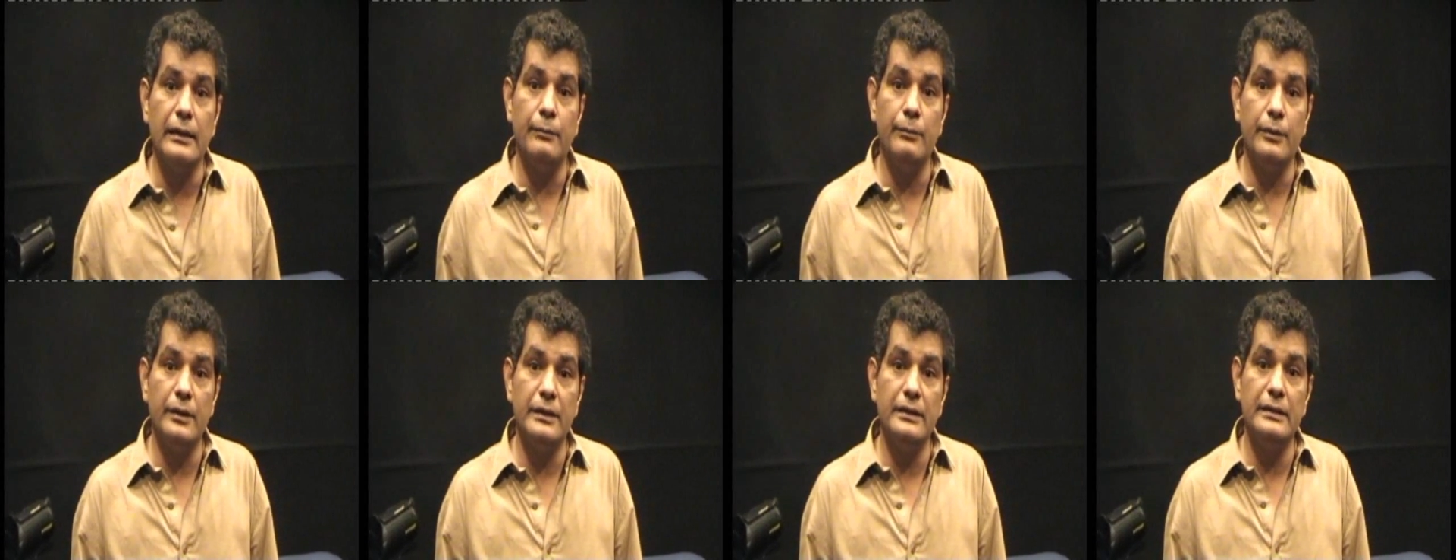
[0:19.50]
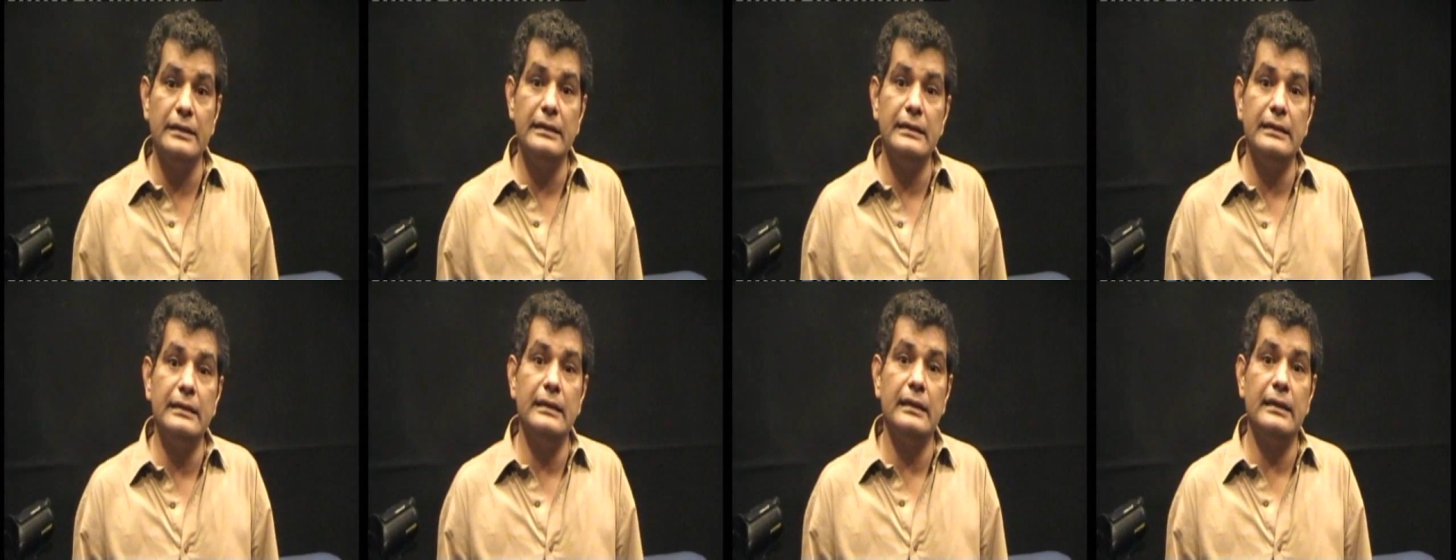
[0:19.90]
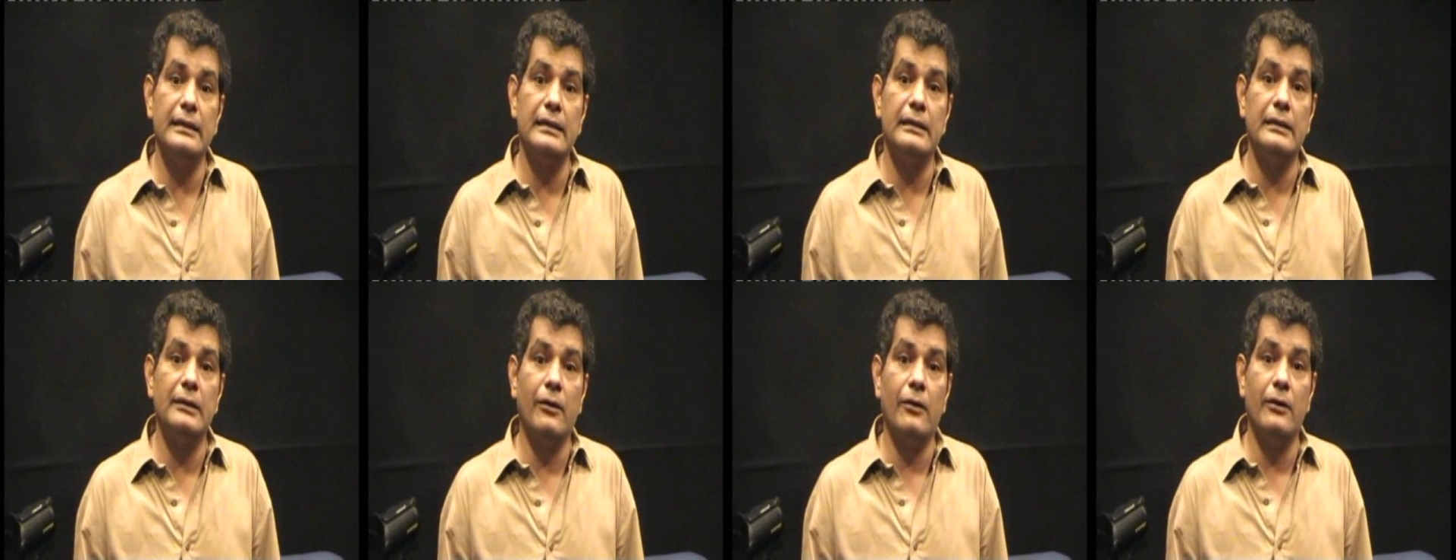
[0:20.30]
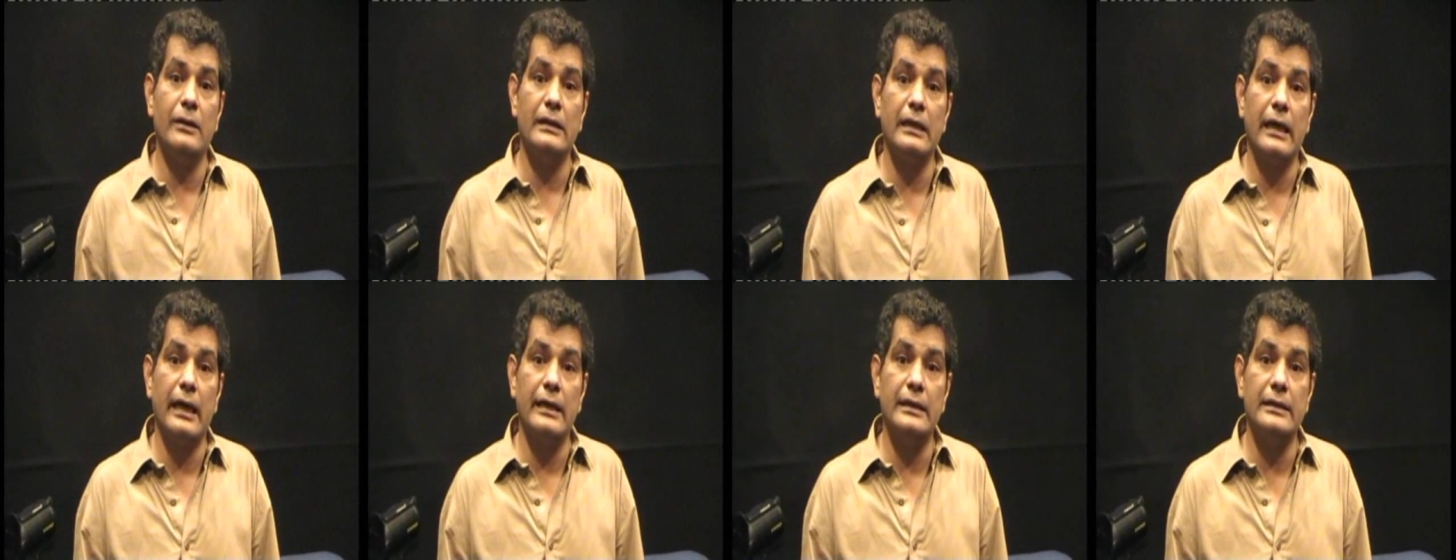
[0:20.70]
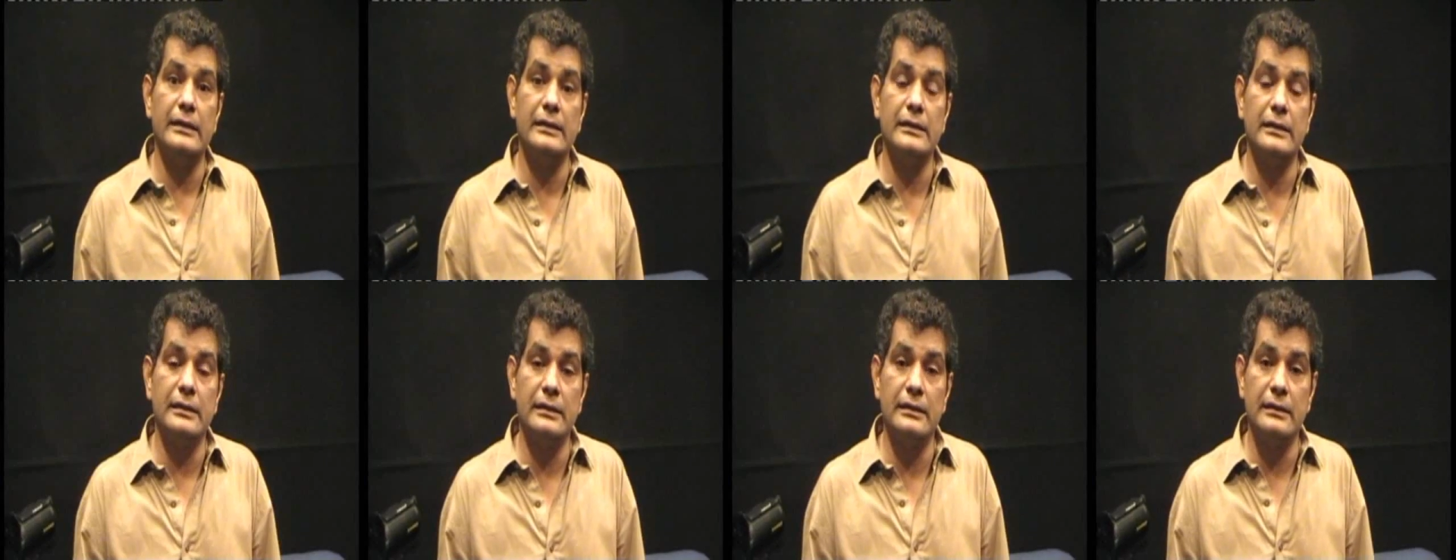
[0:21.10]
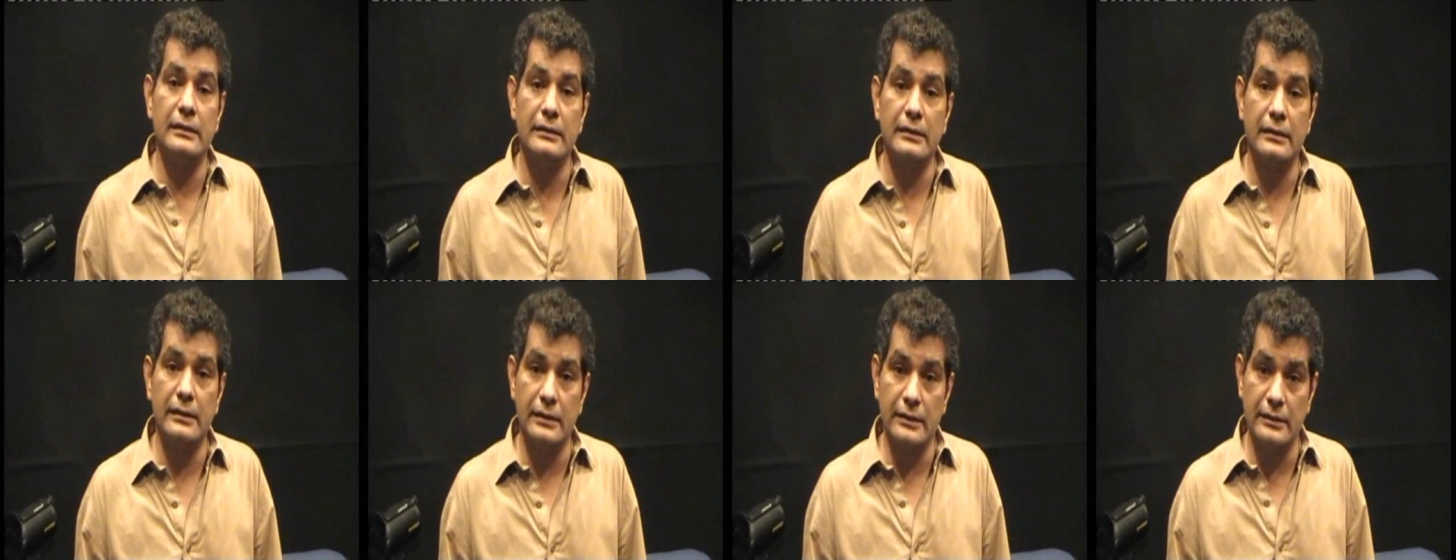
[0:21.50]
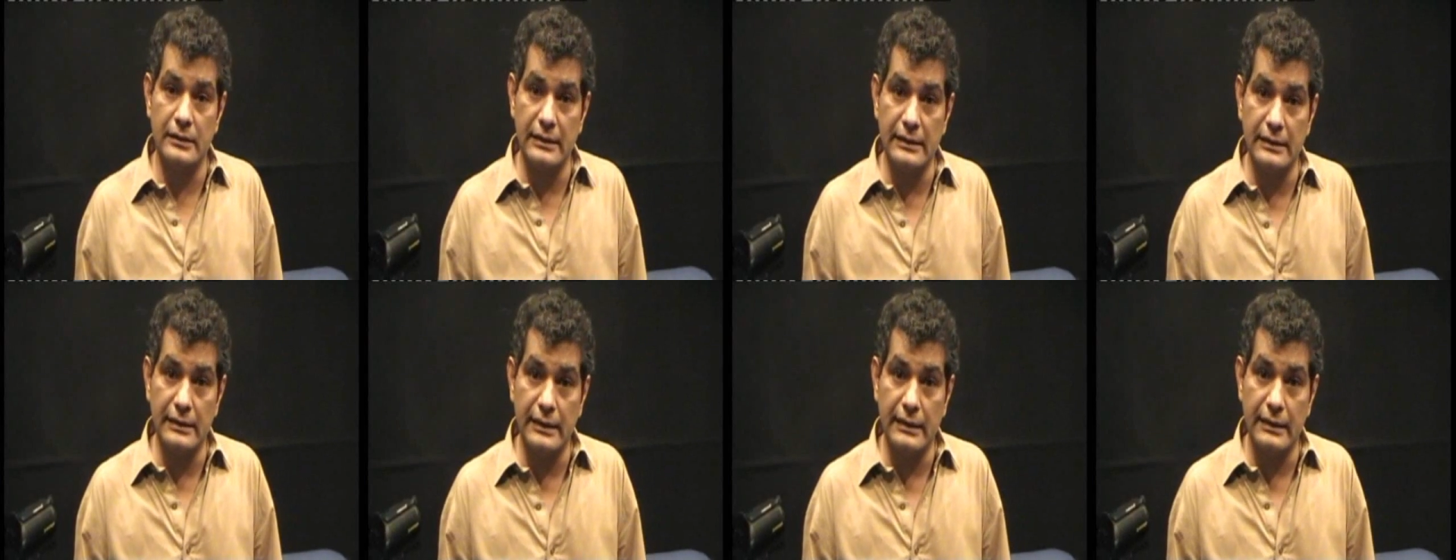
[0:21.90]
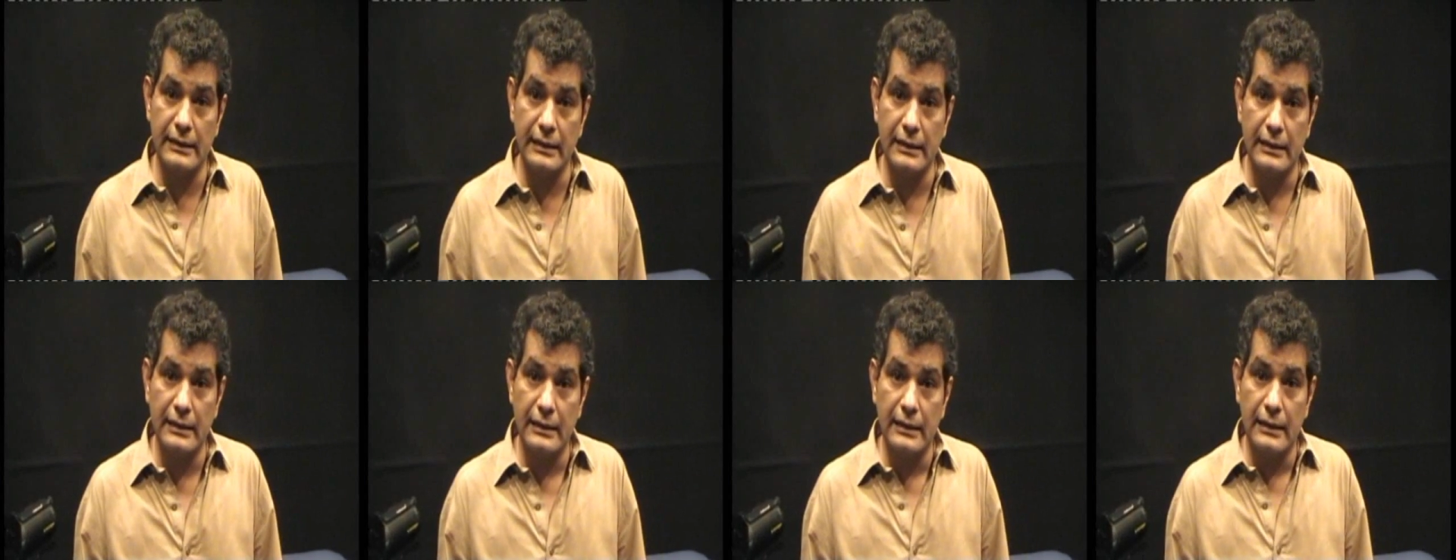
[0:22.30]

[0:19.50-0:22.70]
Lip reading: Liberty organized a reading.